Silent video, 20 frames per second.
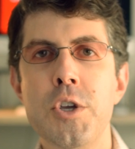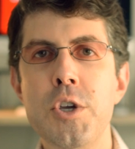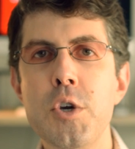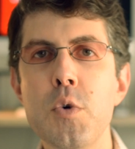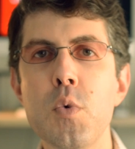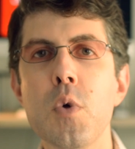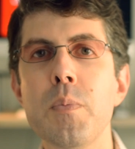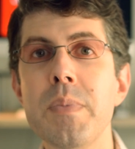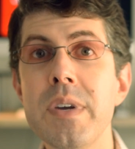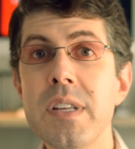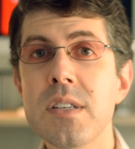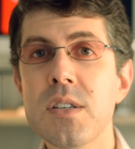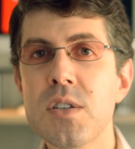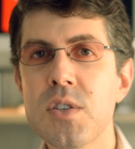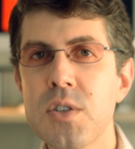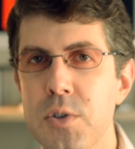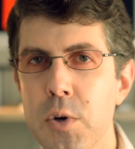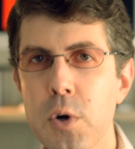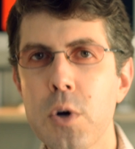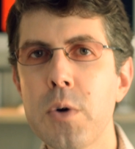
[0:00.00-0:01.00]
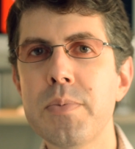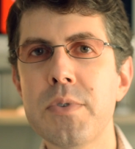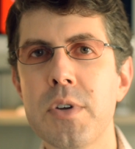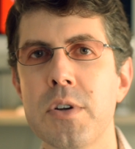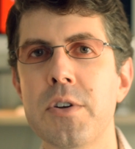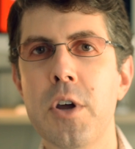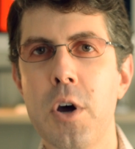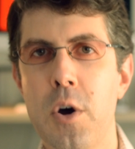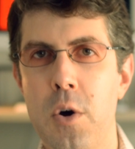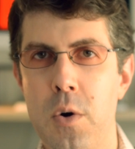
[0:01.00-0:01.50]
You will be disturbed
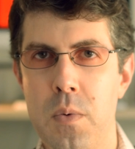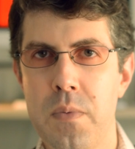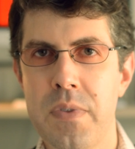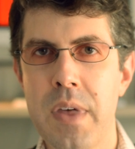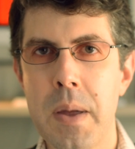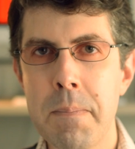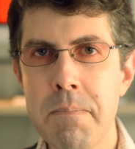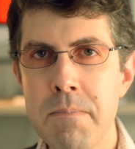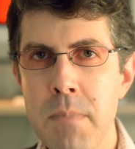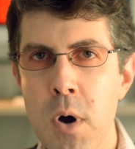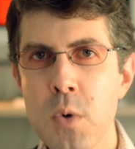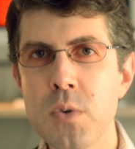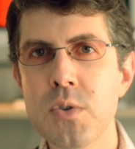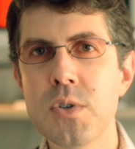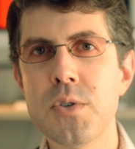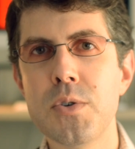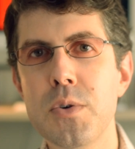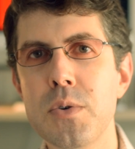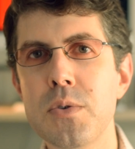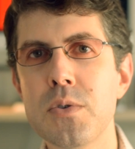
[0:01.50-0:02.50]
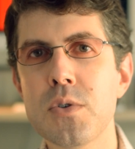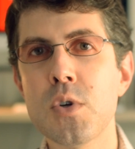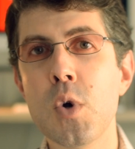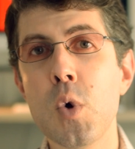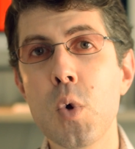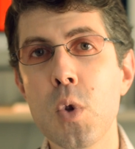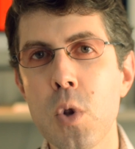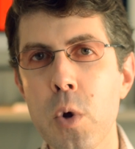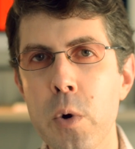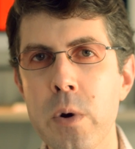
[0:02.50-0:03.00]
to know that most students
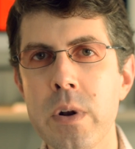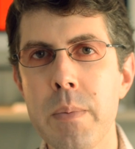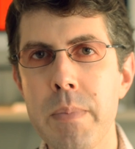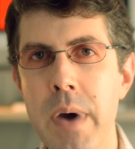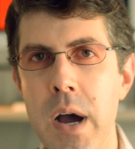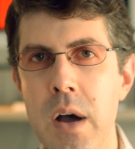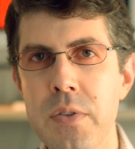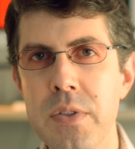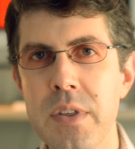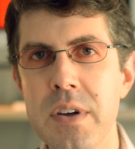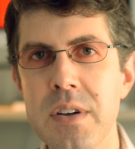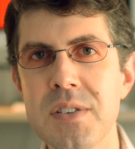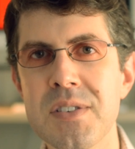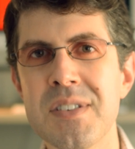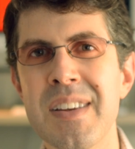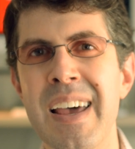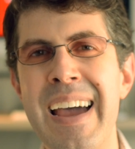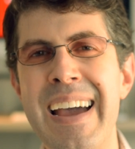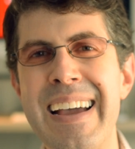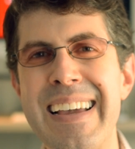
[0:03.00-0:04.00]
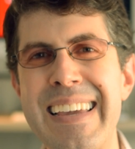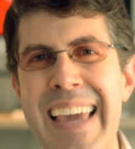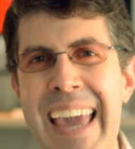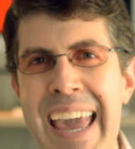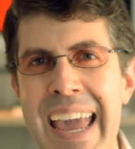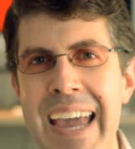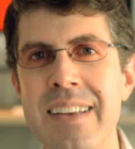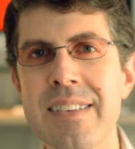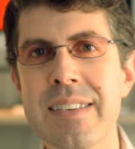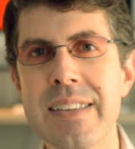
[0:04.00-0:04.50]
who learn about this
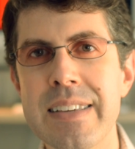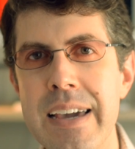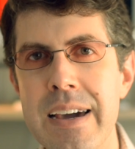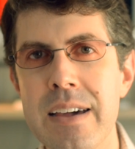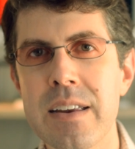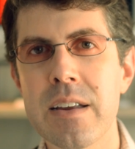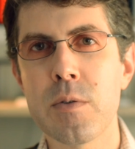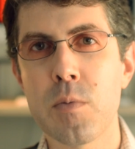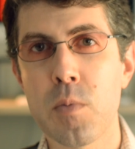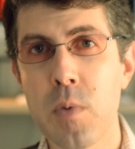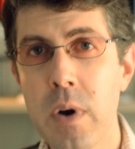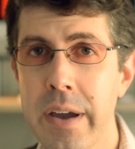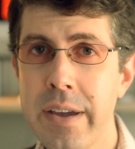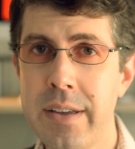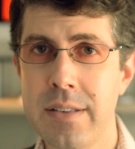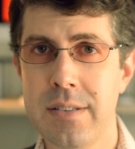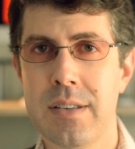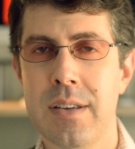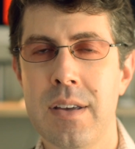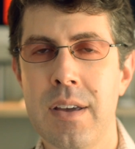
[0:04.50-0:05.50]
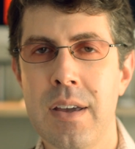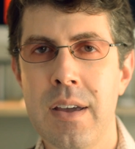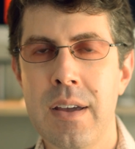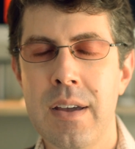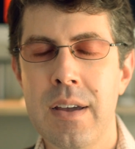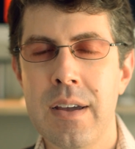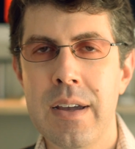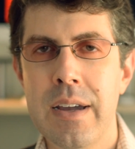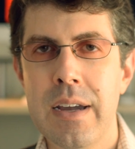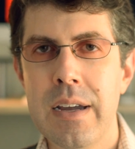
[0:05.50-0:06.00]
can't get it right.
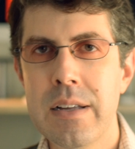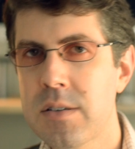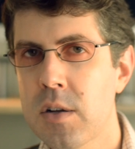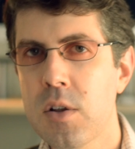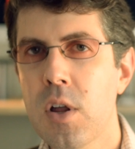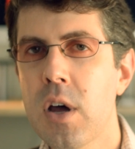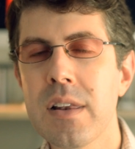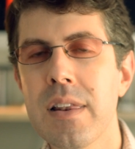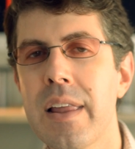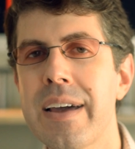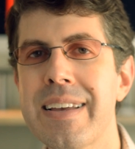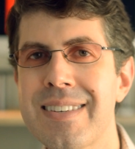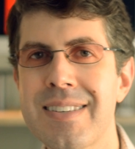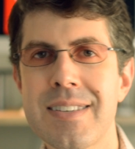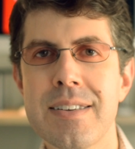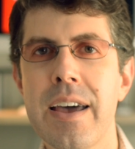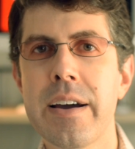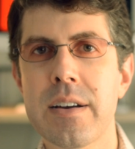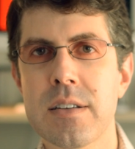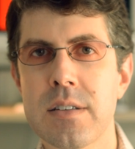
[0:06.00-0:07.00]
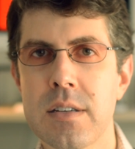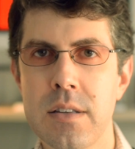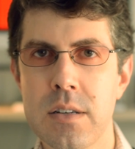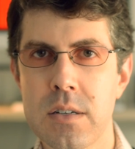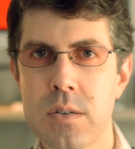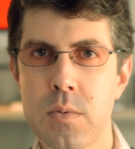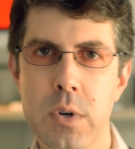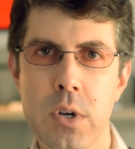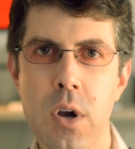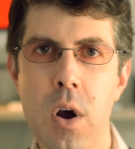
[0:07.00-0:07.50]
It's a lot like sex in
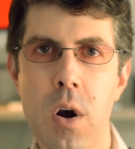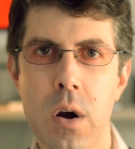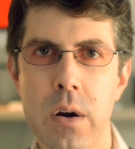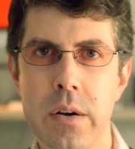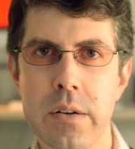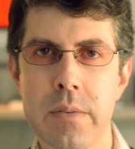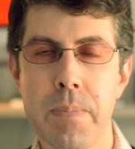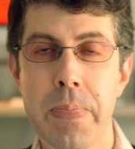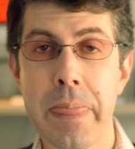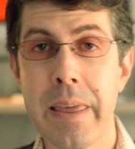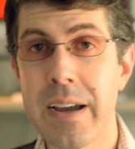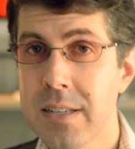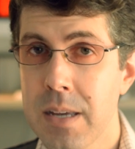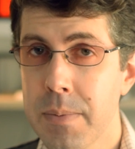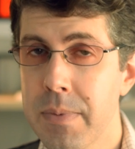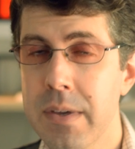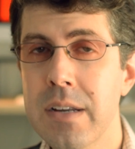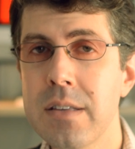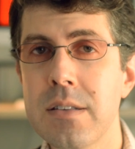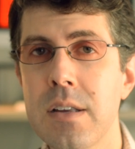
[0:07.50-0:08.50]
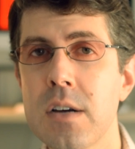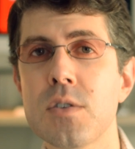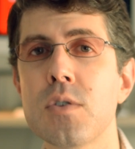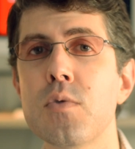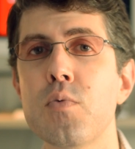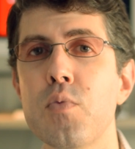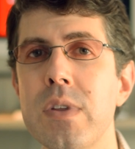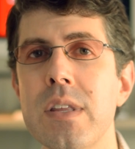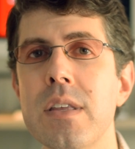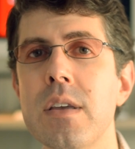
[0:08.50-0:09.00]
this regard, except that it
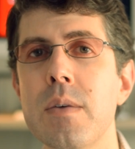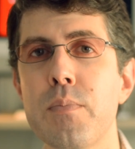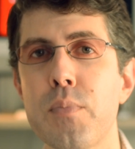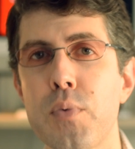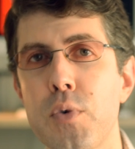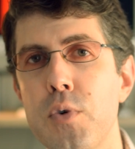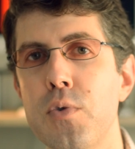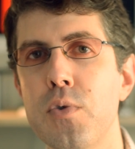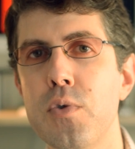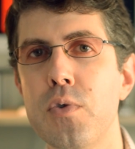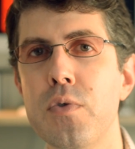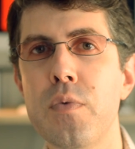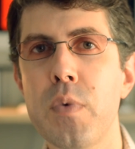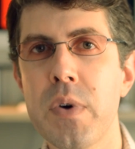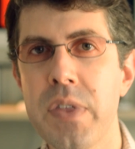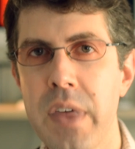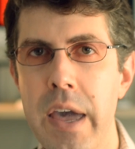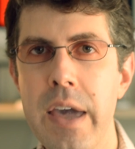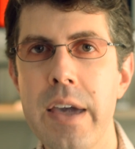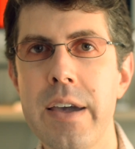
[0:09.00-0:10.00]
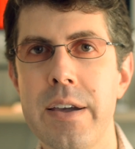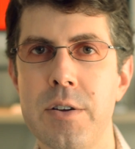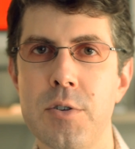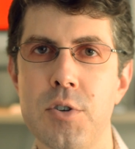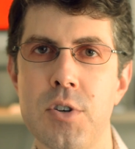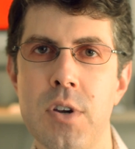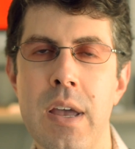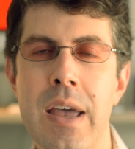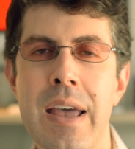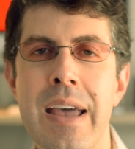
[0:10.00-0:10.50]
doesn't really improve with
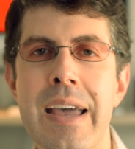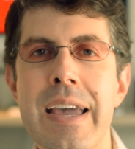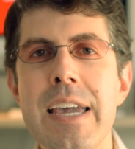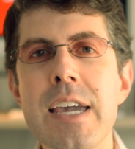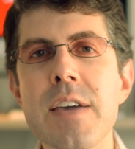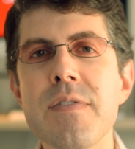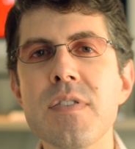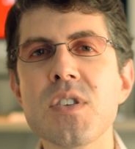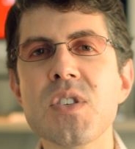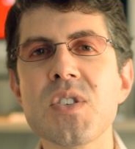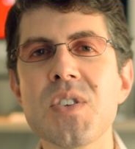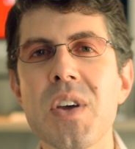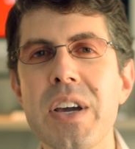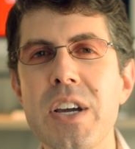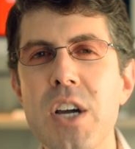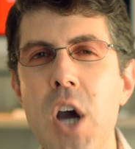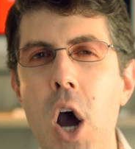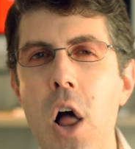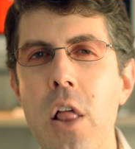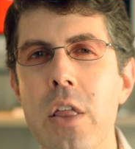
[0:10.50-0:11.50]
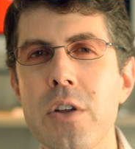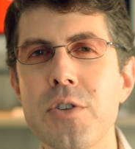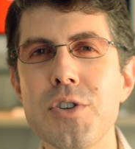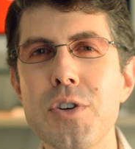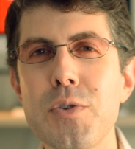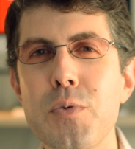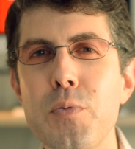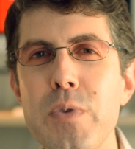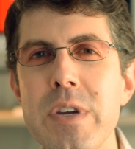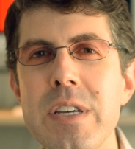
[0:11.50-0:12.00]
age. Even
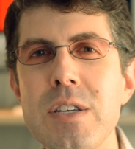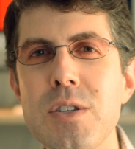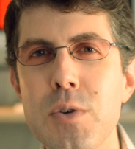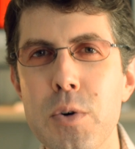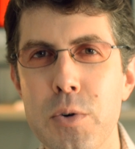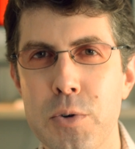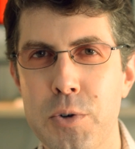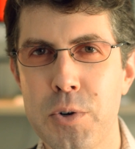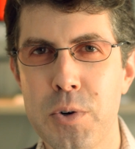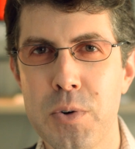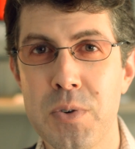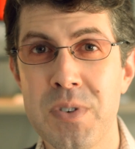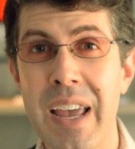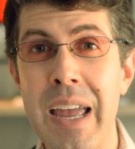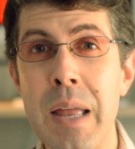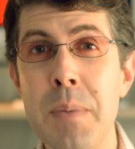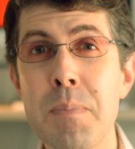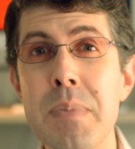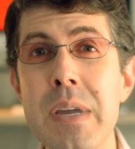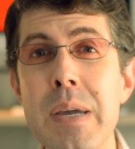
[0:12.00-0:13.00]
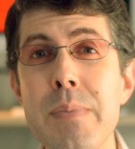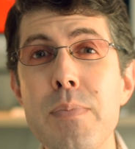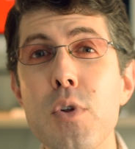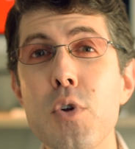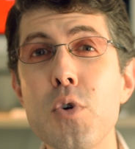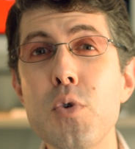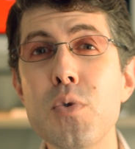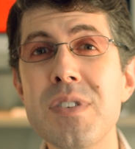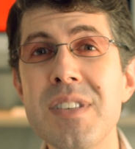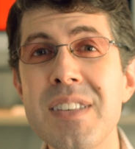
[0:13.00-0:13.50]
psychology researchers and
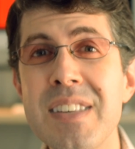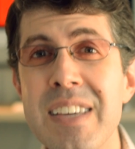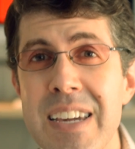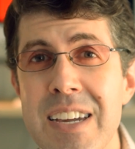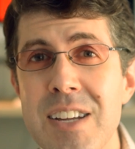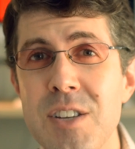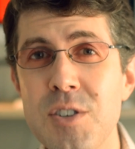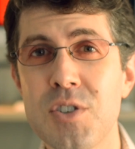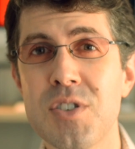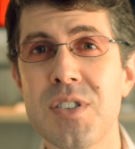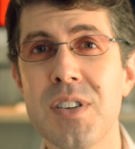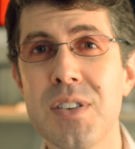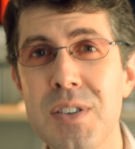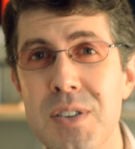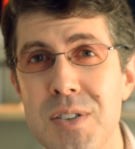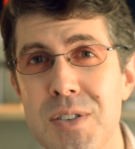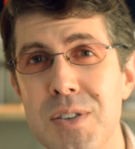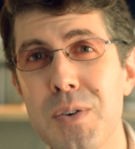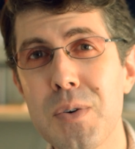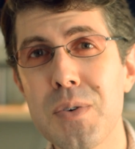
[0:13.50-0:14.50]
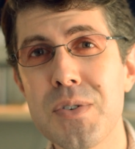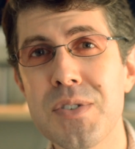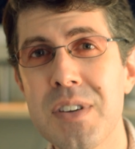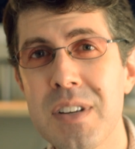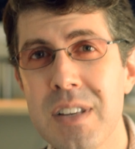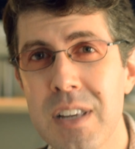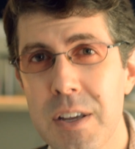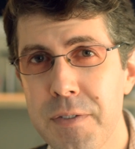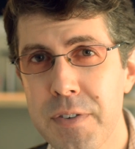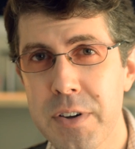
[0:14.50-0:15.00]
people who teach statistical
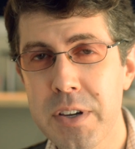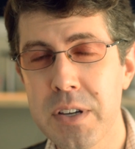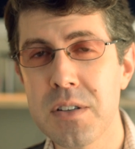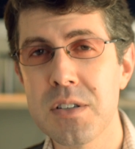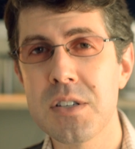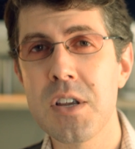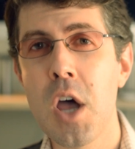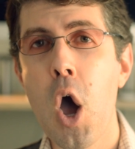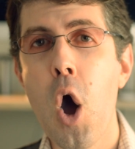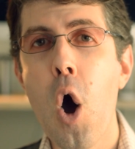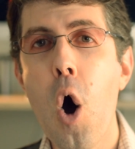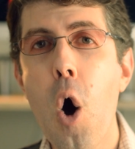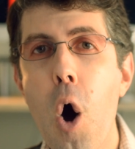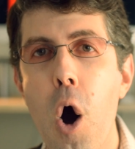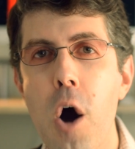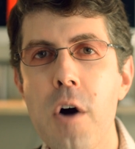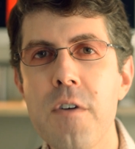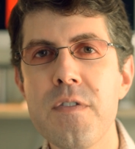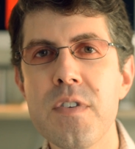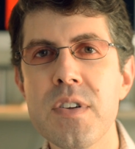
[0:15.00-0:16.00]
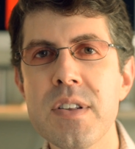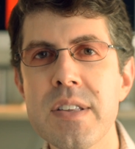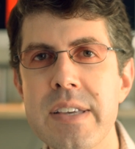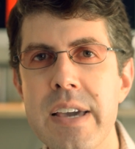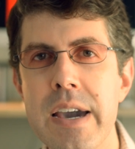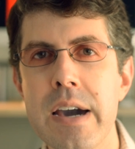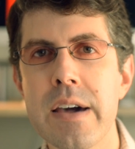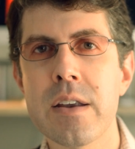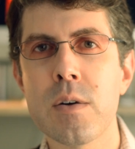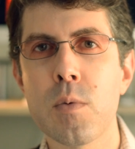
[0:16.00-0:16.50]
significance often
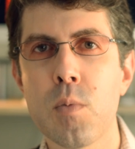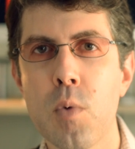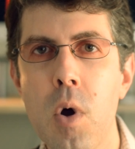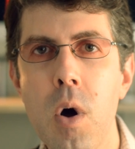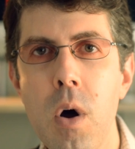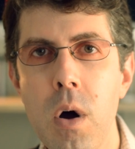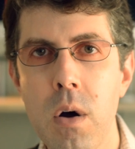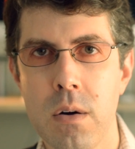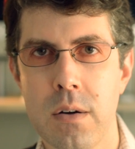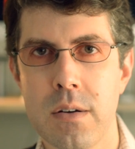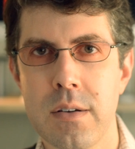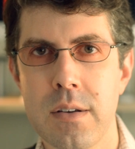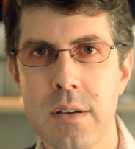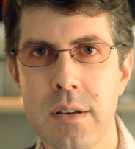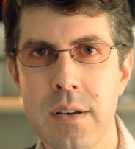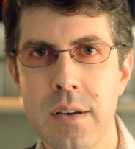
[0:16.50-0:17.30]
get it wrong.